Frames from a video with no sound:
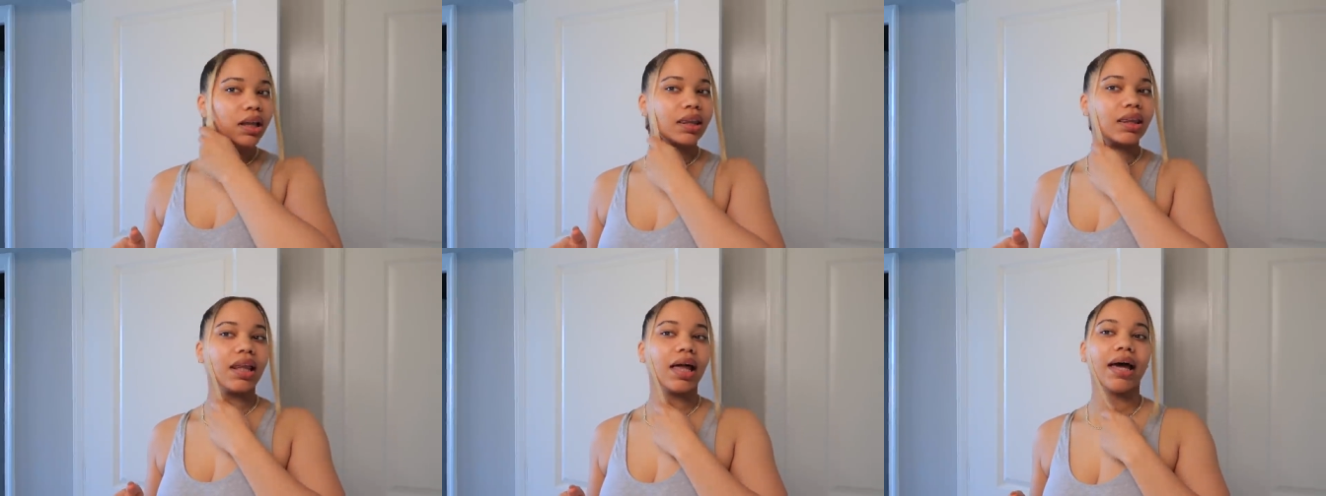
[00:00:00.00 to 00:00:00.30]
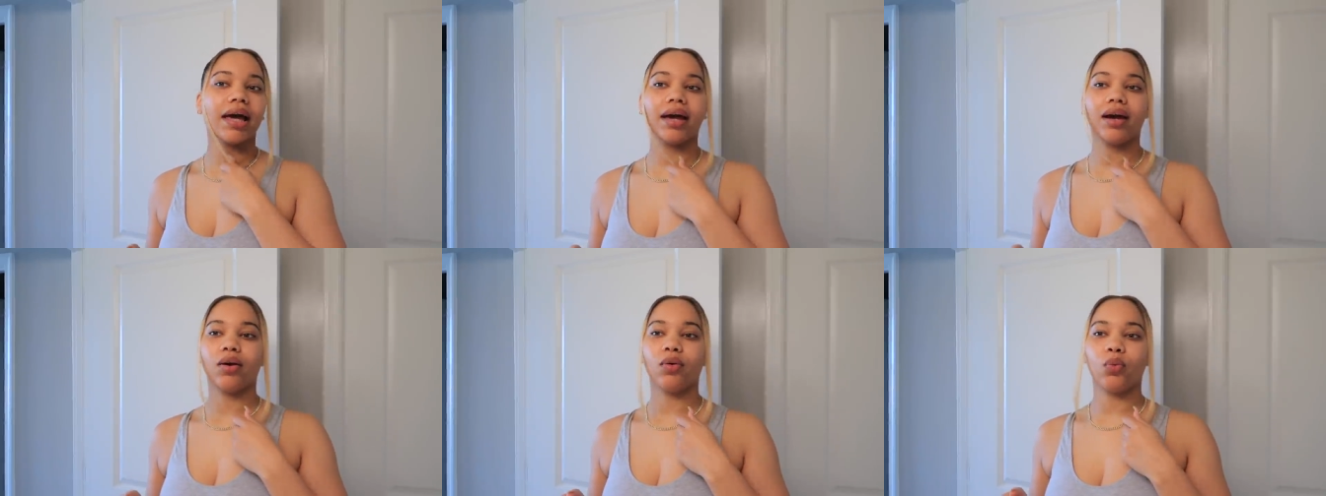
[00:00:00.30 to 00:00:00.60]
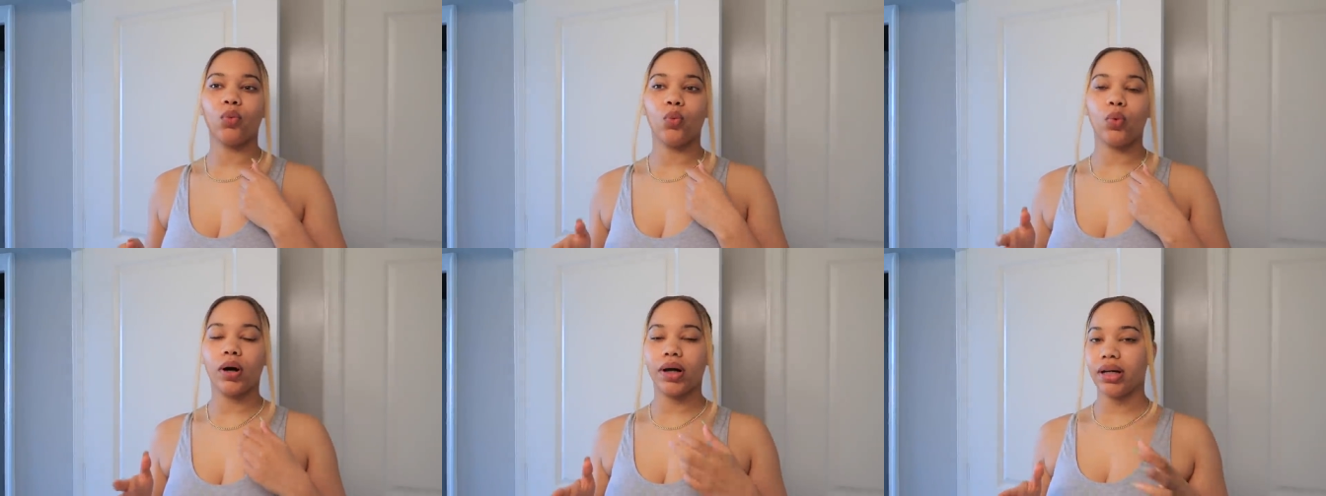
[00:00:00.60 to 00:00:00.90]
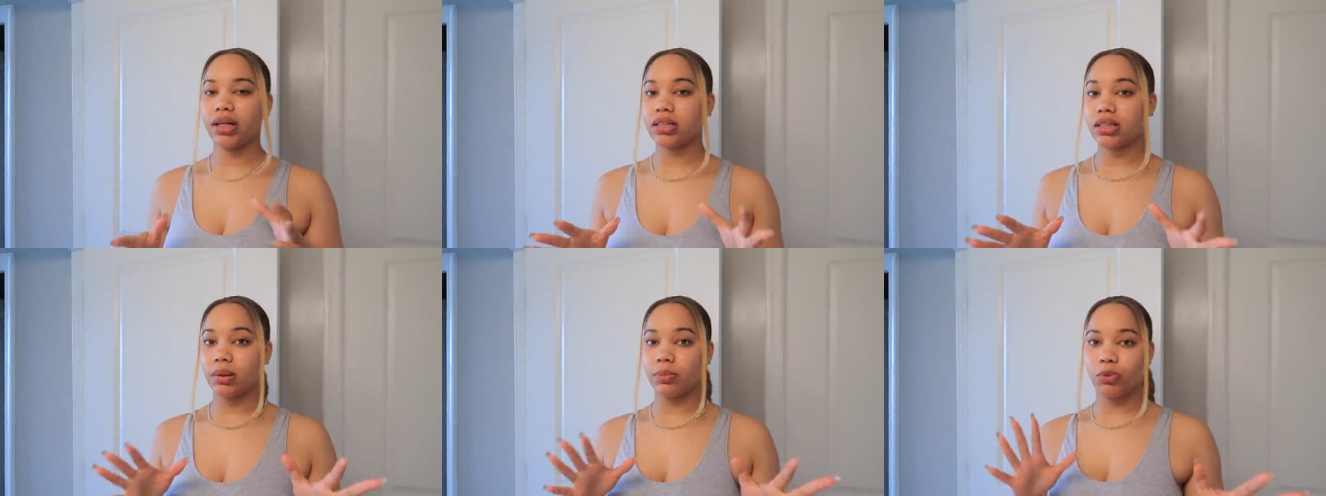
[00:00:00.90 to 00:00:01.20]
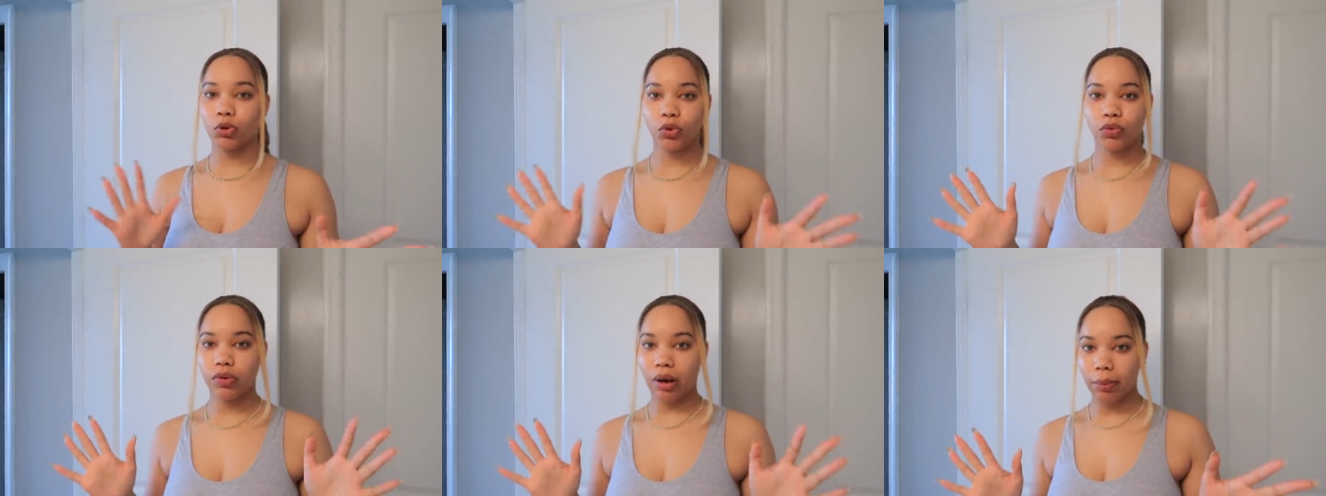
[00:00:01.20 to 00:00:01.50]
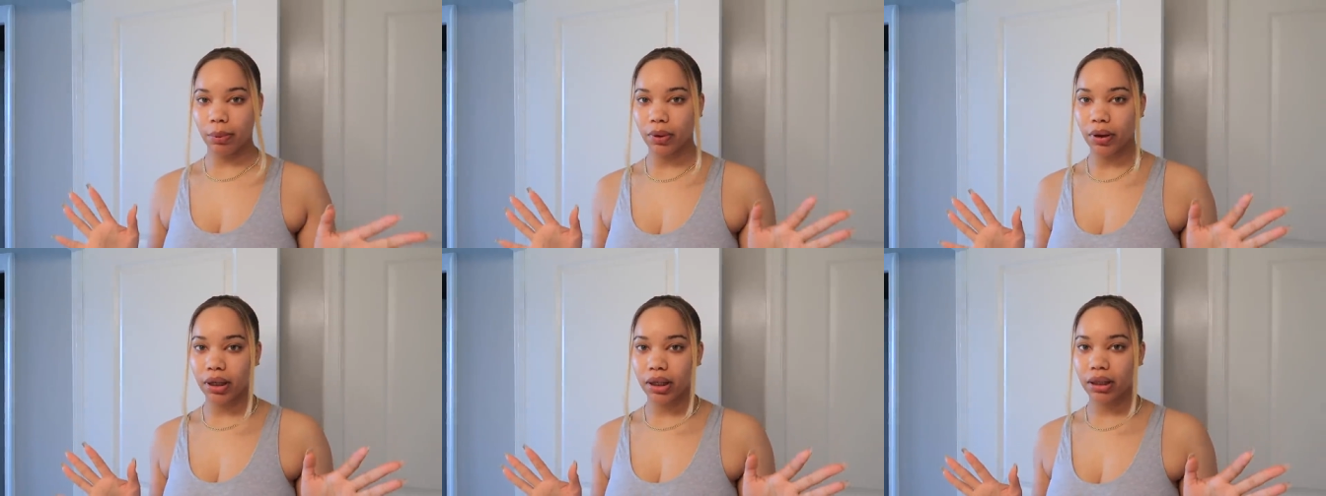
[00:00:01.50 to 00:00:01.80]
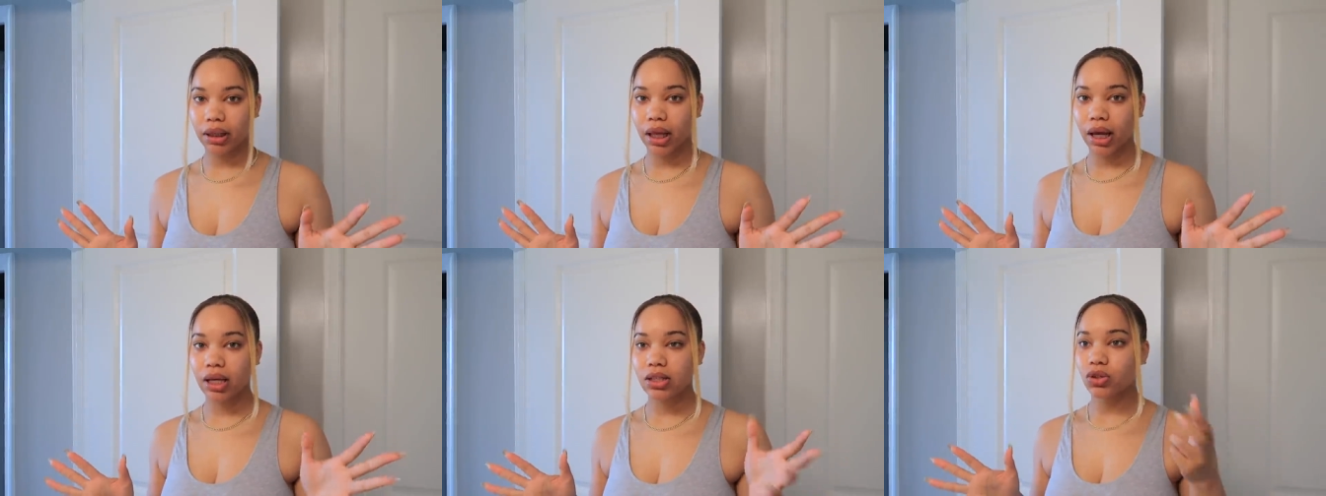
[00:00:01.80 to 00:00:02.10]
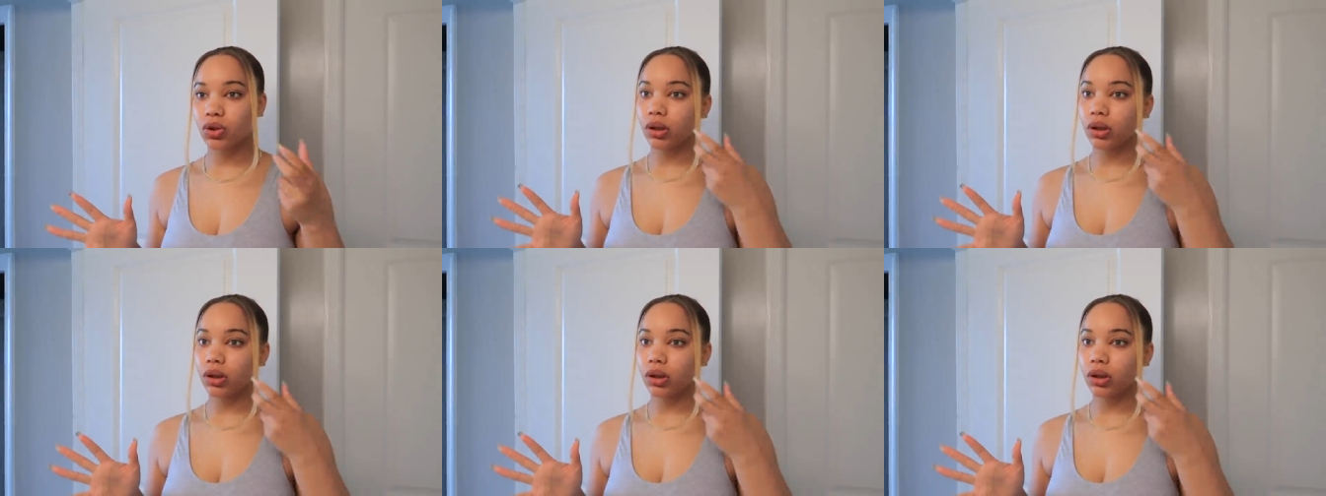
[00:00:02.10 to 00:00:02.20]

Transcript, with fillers: like want it to poof up or anything.